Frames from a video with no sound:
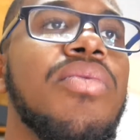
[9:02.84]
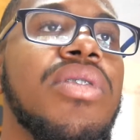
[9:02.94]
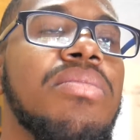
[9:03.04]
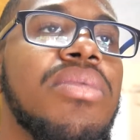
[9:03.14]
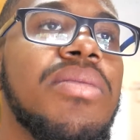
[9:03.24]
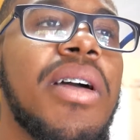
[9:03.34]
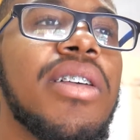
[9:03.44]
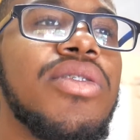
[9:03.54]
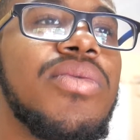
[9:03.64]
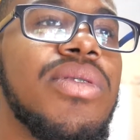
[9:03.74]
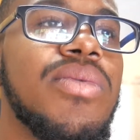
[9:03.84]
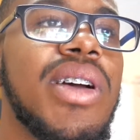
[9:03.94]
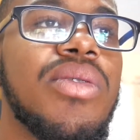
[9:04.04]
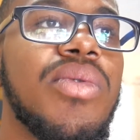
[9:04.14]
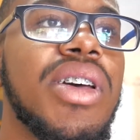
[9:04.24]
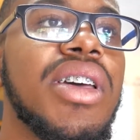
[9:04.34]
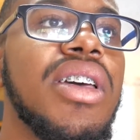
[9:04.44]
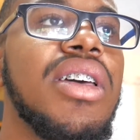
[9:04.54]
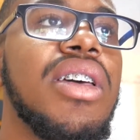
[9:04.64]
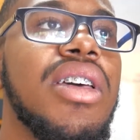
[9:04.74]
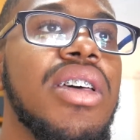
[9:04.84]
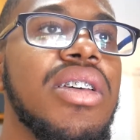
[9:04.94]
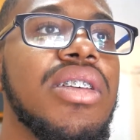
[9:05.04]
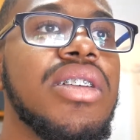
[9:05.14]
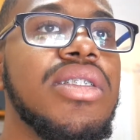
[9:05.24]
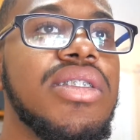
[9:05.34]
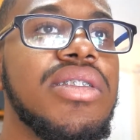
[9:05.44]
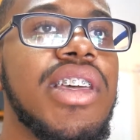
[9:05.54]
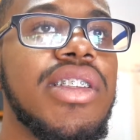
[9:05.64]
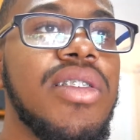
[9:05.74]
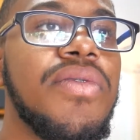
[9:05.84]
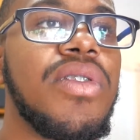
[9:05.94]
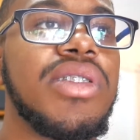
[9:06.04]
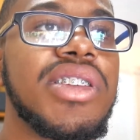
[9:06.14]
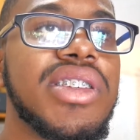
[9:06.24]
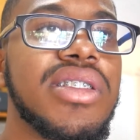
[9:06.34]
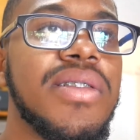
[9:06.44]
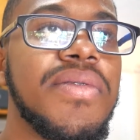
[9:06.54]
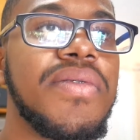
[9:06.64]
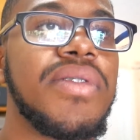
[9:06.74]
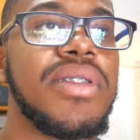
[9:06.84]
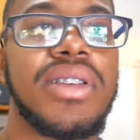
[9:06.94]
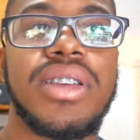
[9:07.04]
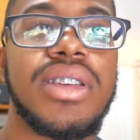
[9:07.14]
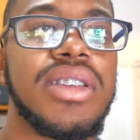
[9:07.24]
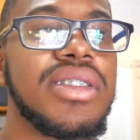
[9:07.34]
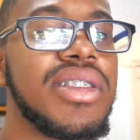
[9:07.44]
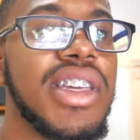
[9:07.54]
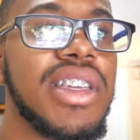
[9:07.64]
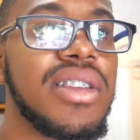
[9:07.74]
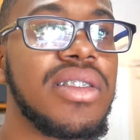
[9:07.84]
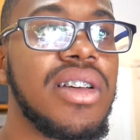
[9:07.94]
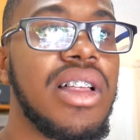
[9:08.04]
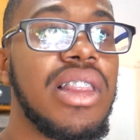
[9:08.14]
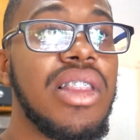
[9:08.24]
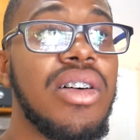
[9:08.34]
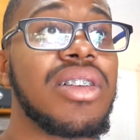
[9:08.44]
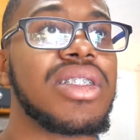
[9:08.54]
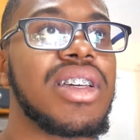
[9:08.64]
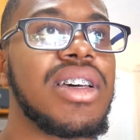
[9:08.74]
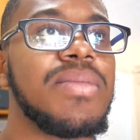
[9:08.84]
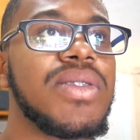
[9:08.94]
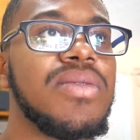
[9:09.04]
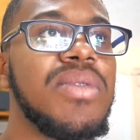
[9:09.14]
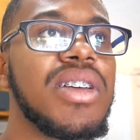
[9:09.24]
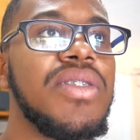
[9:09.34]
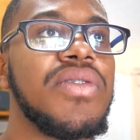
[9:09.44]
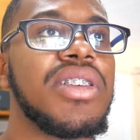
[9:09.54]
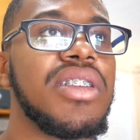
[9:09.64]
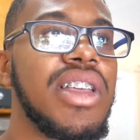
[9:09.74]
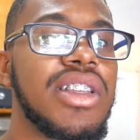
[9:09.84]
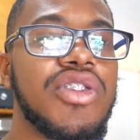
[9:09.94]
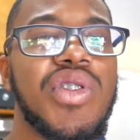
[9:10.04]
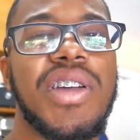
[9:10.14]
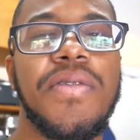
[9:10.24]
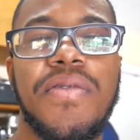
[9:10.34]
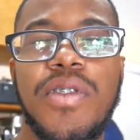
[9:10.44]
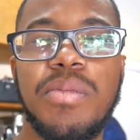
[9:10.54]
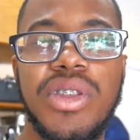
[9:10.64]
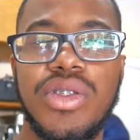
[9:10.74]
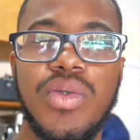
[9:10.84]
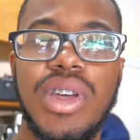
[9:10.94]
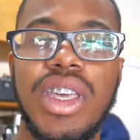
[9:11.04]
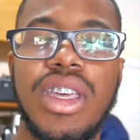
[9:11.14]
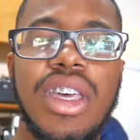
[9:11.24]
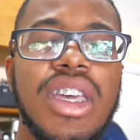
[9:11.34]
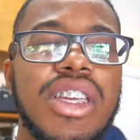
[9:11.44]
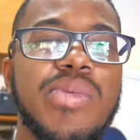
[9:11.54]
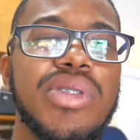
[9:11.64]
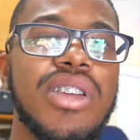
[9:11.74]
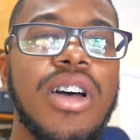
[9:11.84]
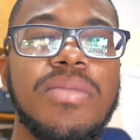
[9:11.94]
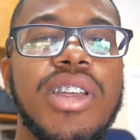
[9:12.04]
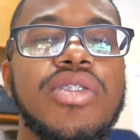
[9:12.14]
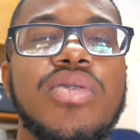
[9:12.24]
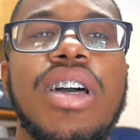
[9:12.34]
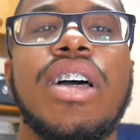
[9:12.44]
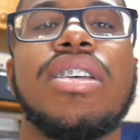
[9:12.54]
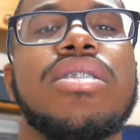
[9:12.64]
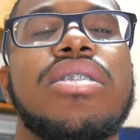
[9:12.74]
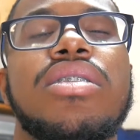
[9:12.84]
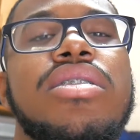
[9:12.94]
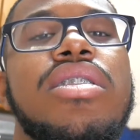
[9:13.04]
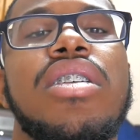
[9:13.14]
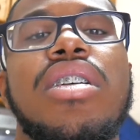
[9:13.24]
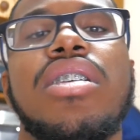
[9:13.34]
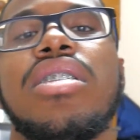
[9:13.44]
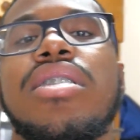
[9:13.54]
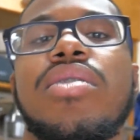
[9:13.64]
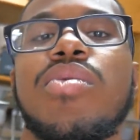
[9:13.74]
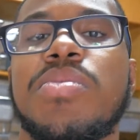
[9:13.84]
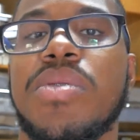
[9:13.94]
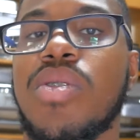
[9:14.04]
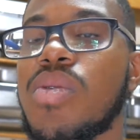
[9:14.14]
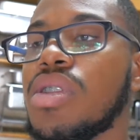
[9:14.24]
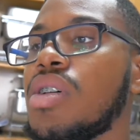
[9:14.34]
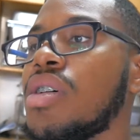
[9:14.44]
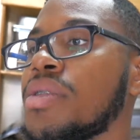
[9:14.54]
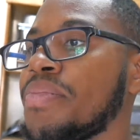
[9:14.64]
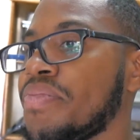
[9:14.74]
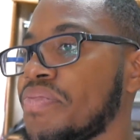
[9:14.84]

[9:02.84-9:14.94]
one, but I'm not gonna do it right away because taking off all this stuff taking a long time, so I'm not even gonna like try and film me doing it. I just want to update you guys on what's been going on,